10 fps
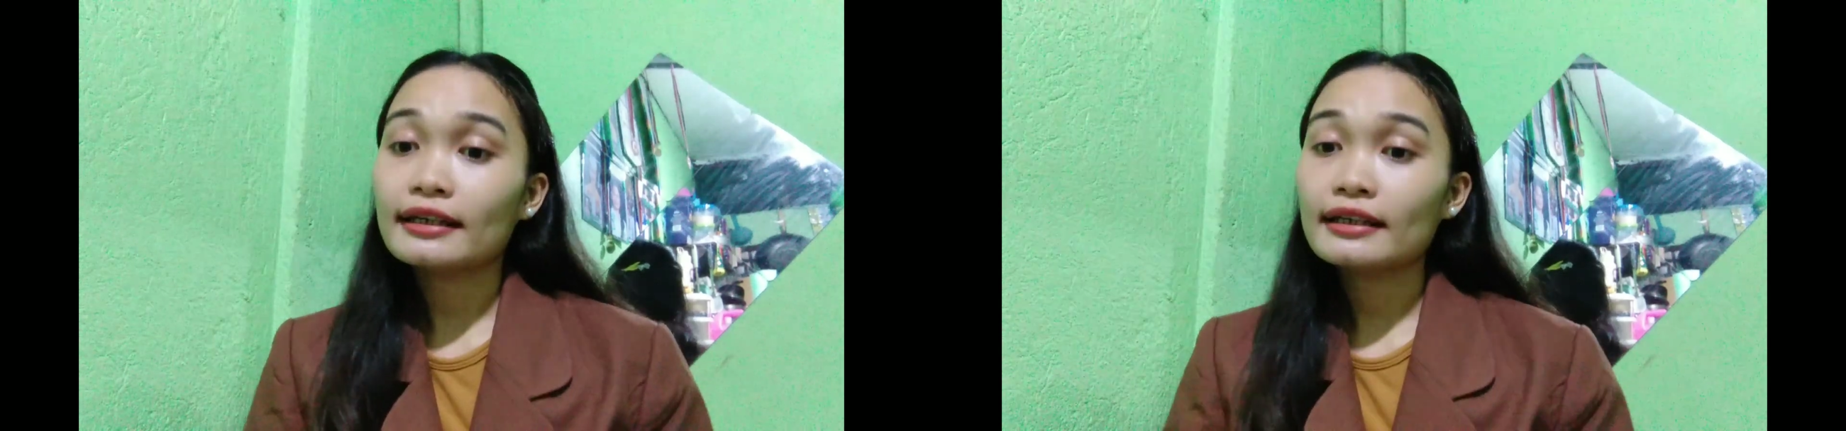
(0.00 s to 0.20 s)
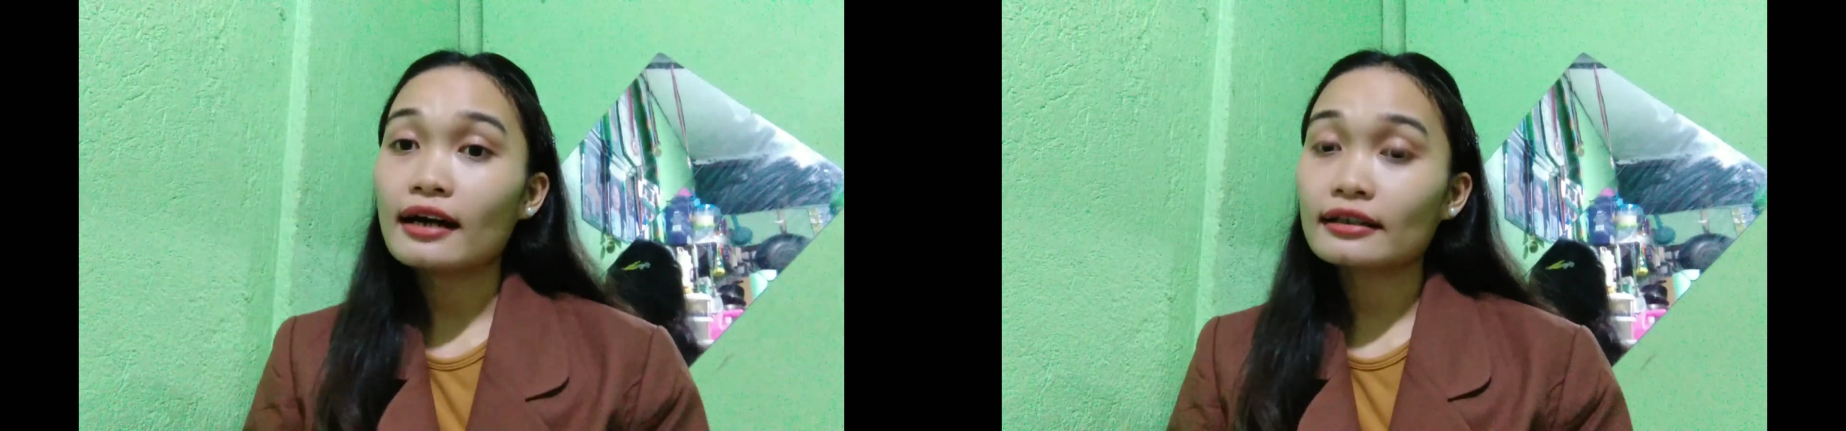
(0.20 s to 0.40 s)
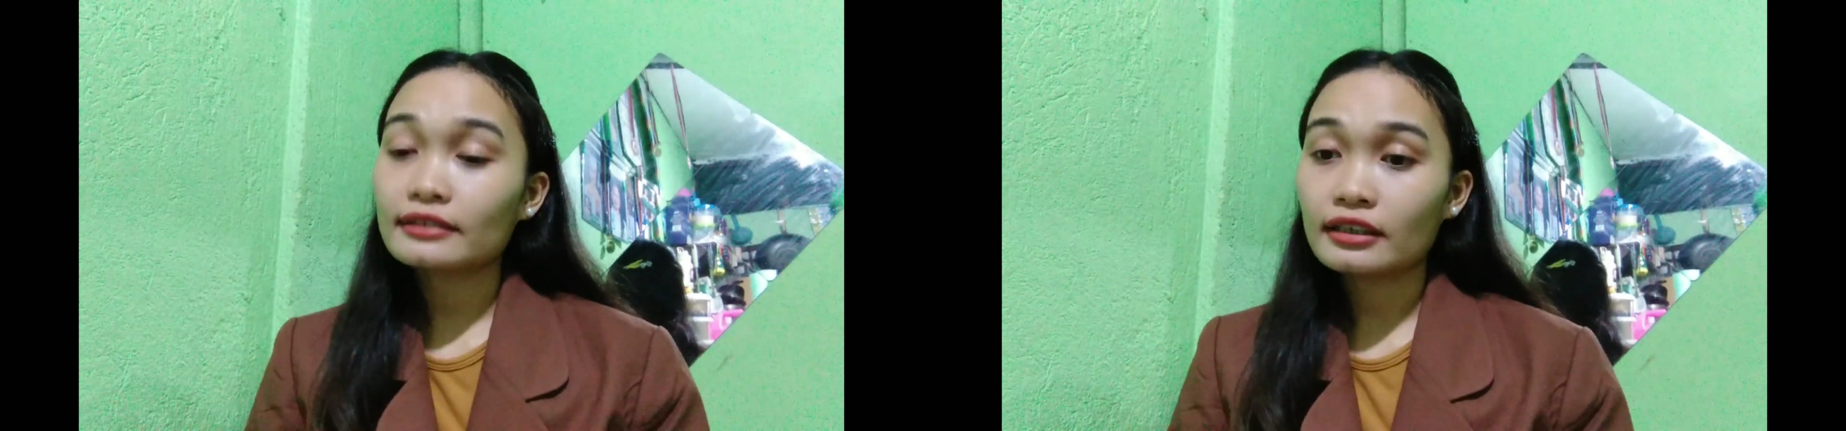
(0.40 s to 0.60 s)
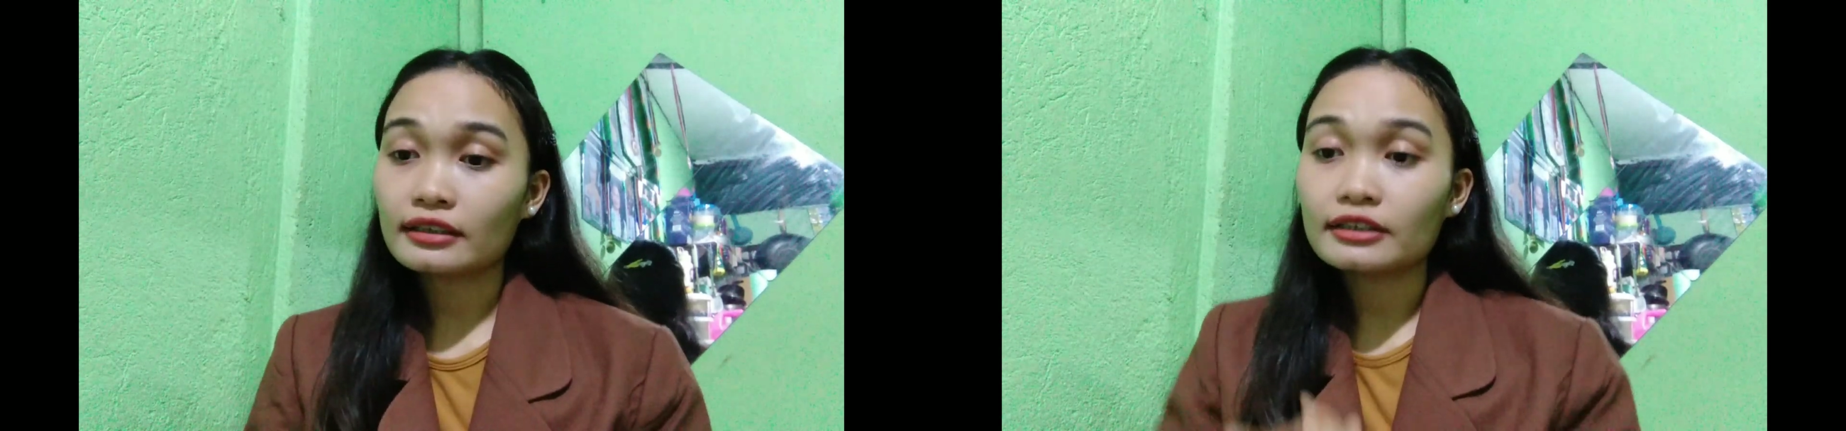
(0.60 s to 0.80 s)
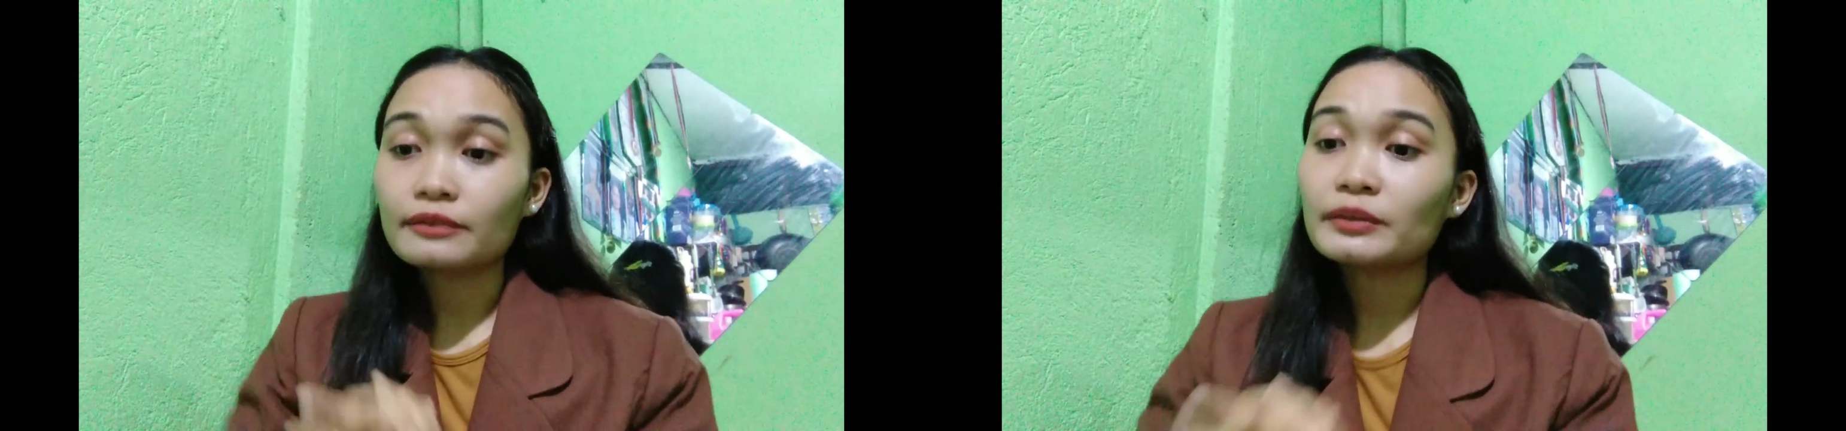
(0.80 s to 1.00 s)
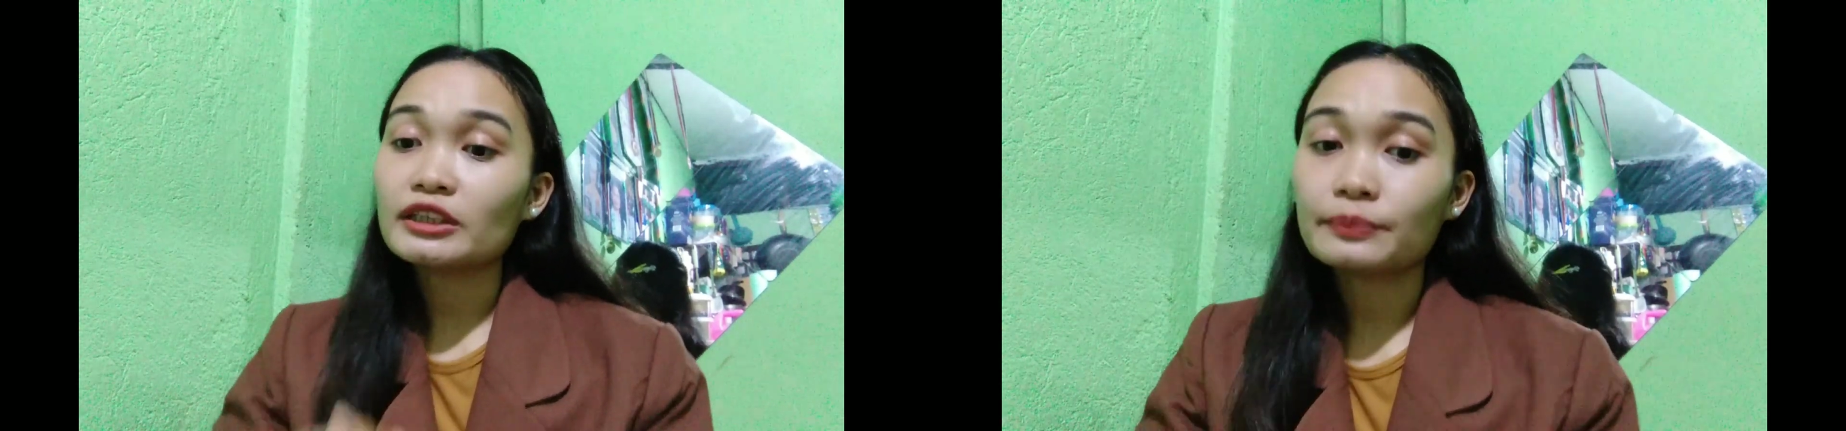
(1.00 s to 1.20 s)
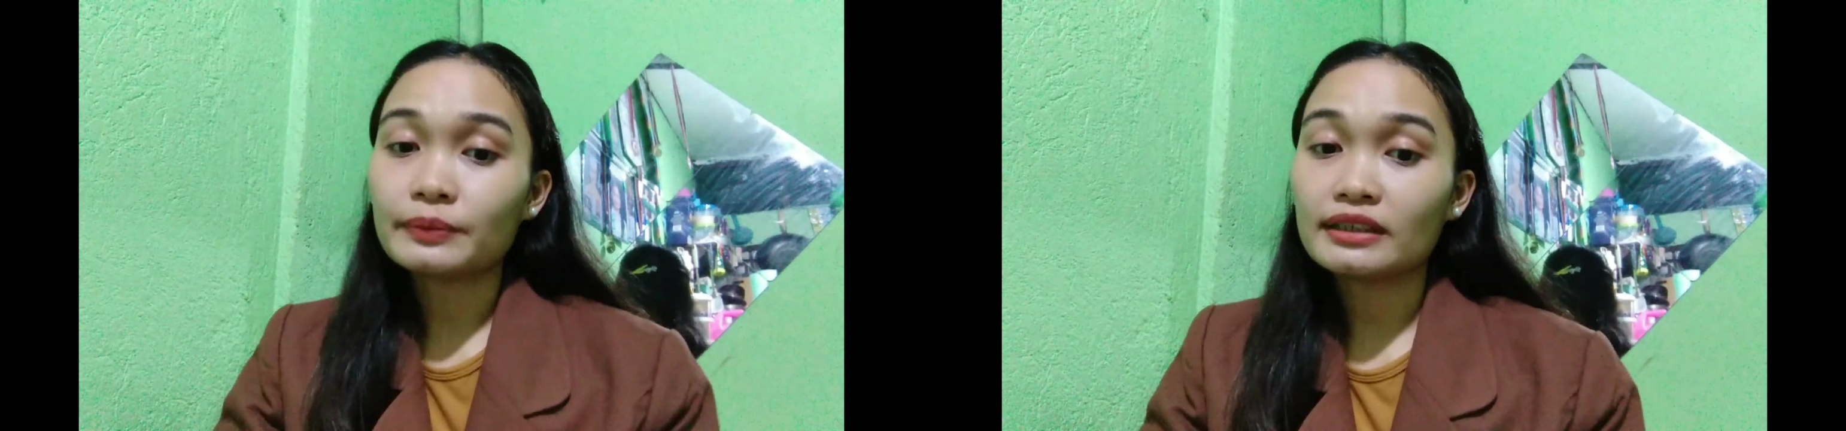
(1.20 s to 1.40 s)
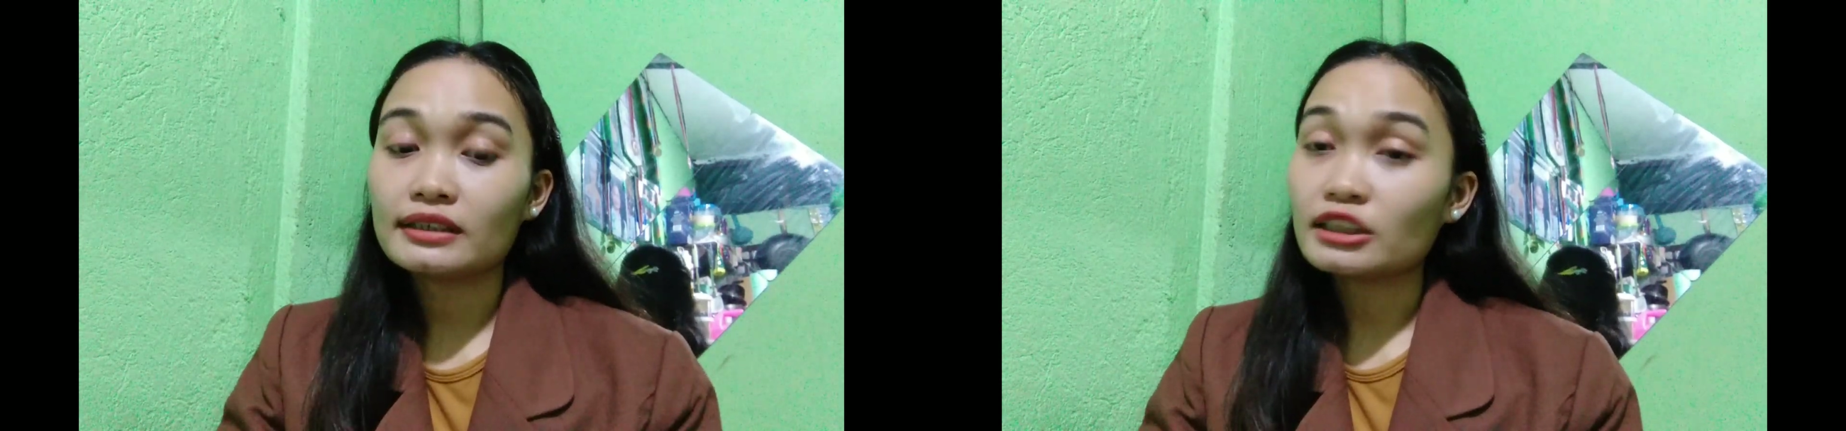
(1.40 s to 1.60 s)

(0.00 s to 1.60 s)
enacted in the Philippines